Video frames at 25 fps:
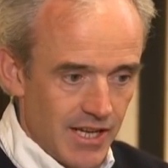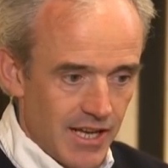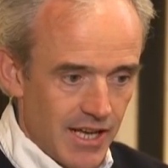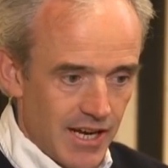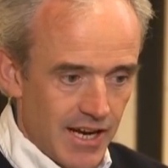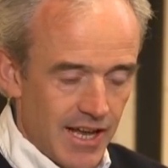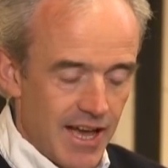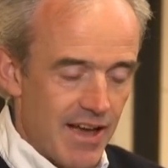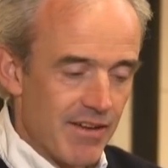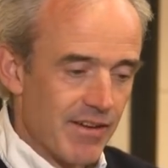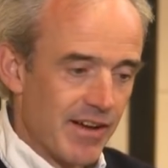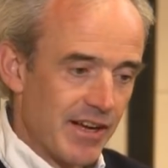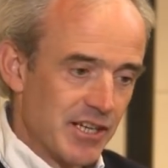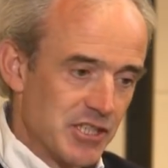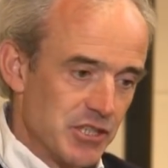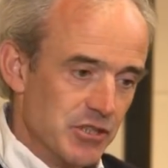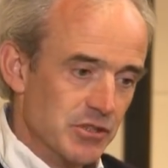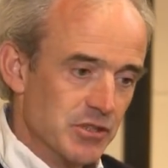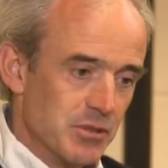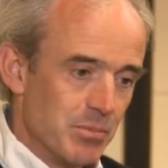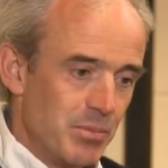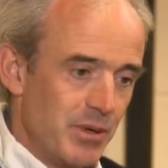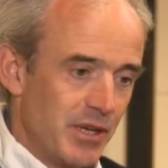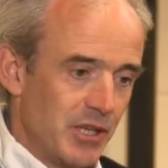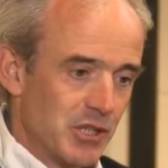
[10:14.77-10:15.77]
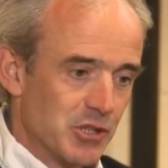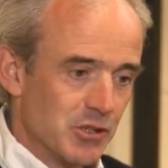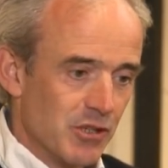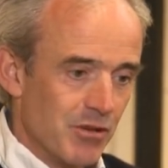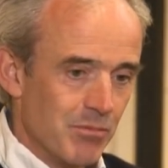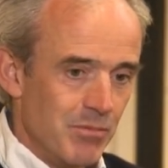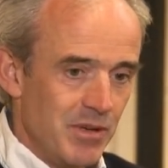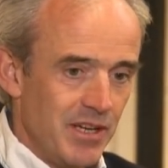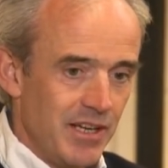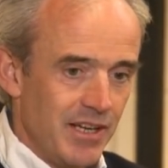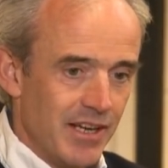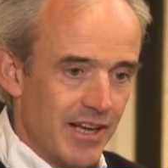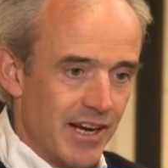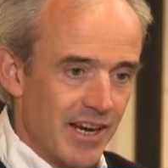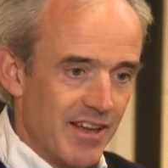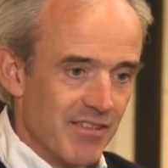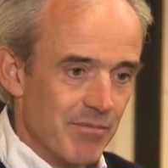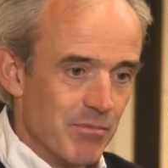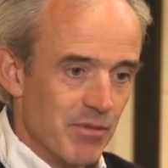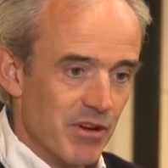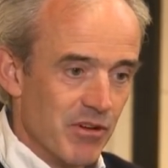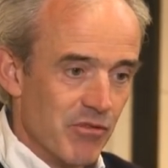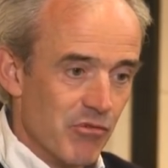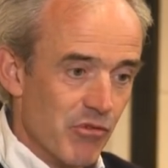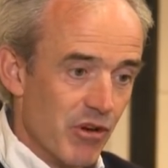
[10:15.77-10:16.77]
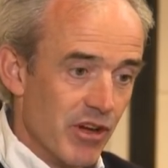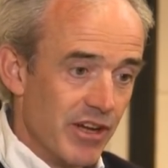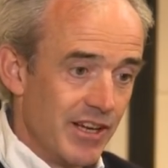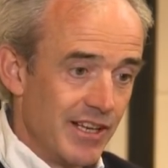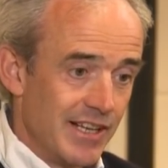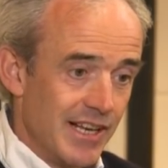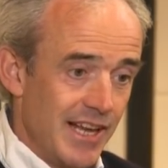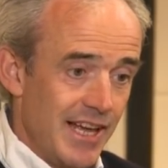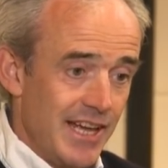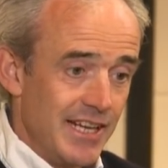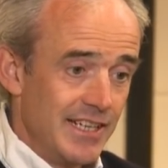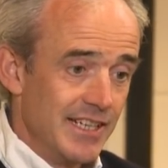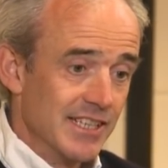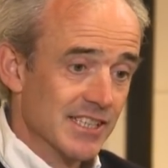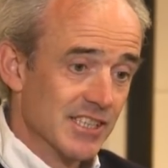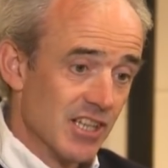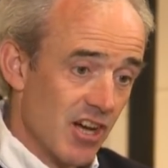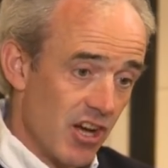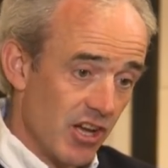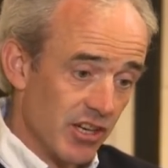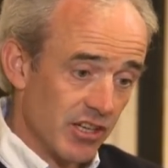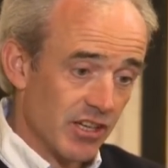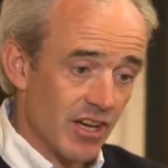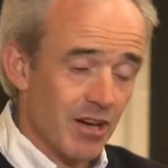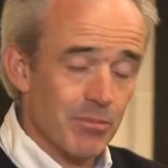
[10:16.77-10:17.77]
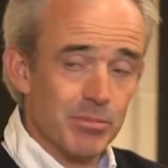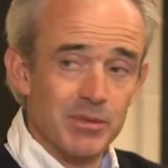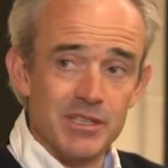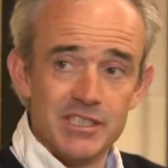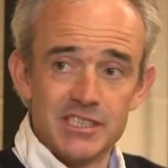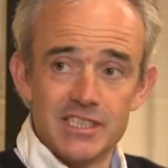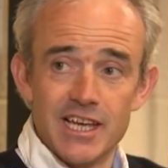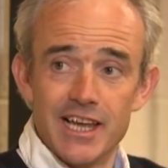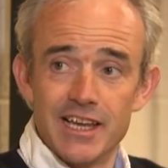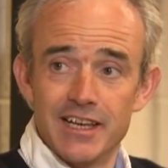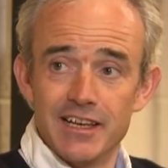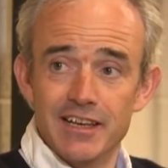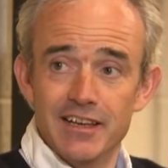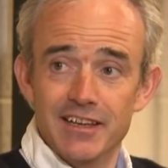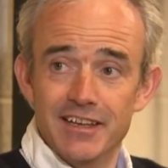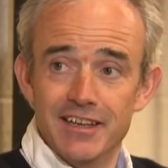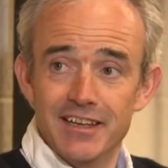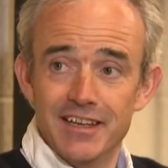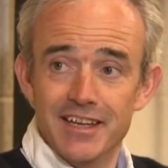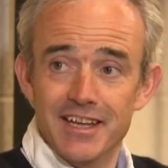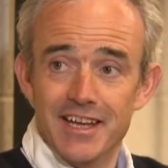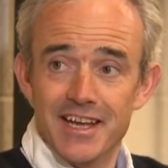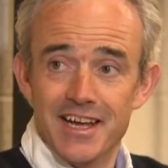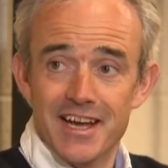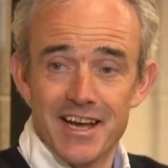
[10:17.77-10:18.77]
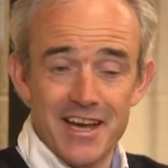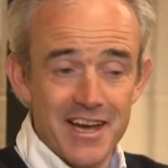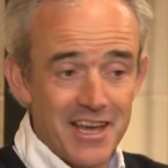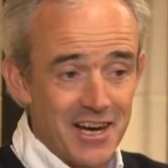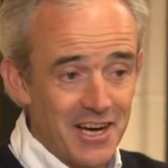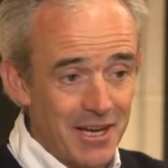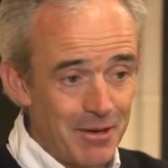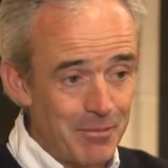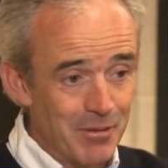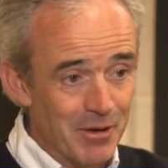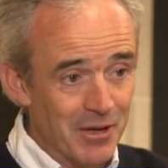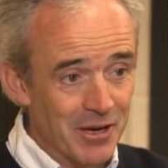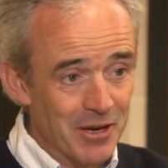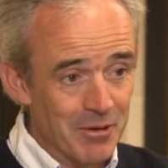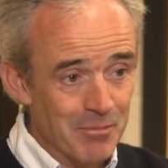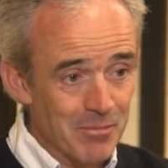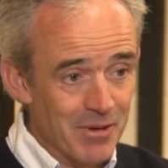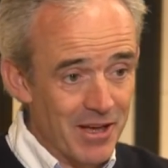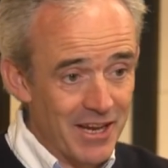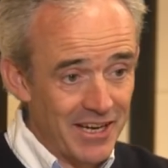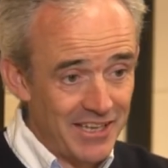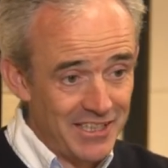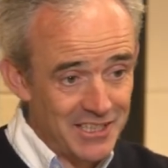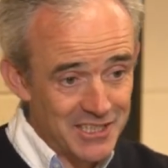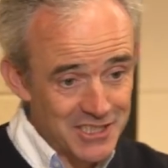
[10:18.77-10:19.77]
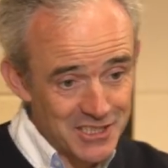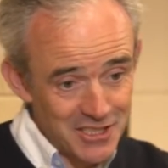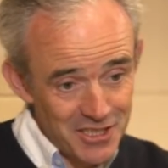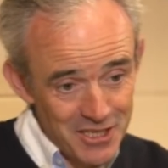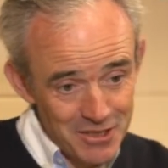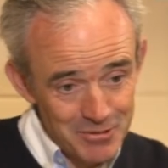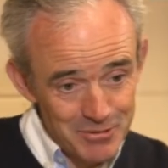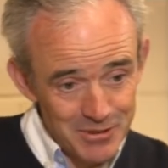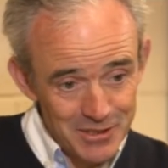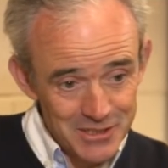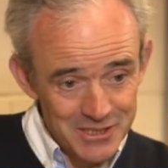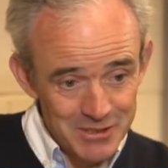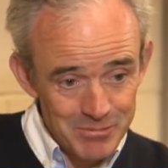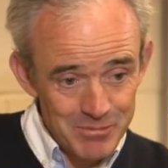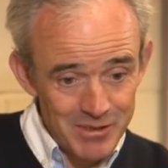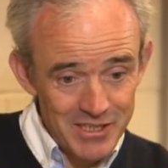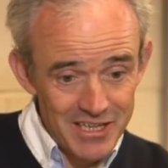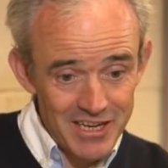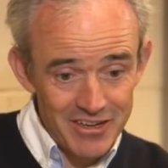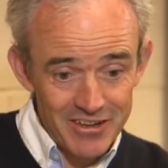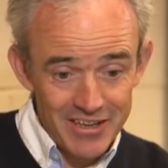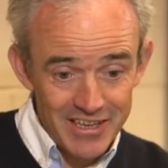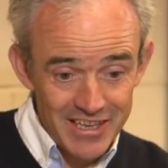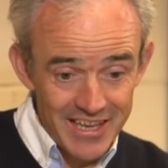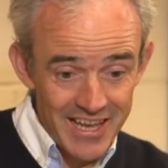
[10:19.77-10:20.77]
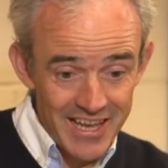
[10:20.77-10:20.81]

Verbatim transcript: And I have, actually, there's a picture of me, and I have, my right leg is on top of the saddle, and I'm on him, and he's sideways in midair. He